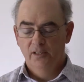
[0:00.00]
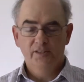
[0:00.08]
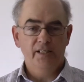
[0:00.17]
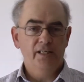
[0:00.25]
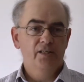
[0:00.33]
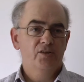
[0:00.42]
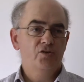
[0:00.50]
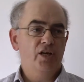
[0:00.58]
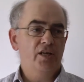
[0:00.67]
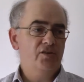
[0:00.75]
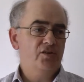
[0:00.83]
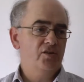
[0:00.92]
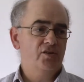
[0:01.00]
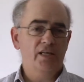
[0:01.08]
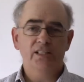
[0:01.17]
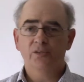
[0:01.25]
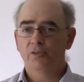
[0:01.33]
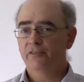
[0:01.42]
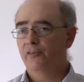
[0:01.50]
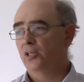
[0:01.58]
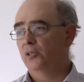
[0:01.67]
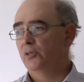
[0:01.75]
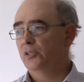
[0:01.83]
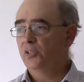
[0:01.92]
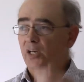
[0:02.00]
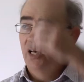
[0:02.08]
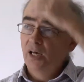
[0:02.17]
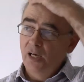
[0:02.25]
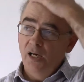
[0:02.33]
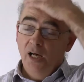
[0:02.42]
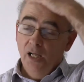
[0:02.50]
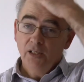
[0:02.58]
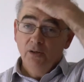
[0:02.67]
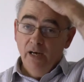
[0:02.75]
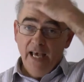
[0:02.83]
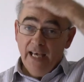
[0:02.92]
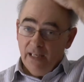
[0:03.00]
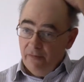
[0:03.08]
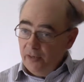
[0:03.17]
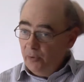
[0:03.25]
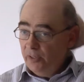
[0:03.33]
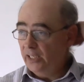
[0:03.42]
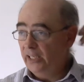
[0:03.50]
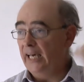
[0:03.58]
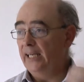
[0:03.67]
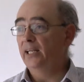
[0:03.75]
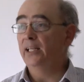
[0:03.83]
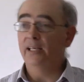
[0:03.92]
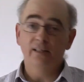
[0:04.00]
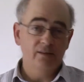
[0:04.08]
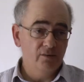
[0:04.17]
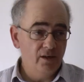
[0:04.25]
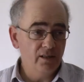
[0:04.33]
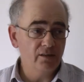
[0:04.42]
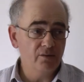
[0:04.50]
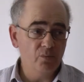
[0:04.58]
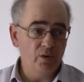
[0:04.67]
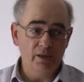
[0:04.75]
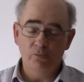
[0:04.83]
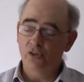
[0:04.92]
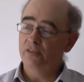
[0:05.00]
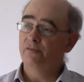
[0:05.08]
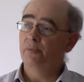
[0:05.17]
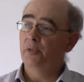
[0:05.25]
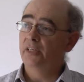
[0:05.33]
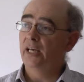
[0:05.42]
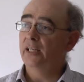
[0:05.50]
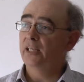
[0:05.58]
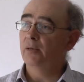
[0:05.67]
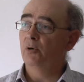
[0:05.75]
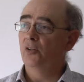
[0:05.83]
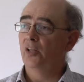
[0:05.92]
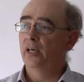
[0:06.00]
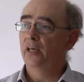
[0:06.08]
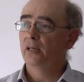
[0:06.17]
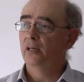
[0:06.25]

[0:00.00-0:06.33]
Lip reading: See, Jesus has said to his followers, I'll go ahead of you into Galilee, and when I'm risen from the dead, come on there.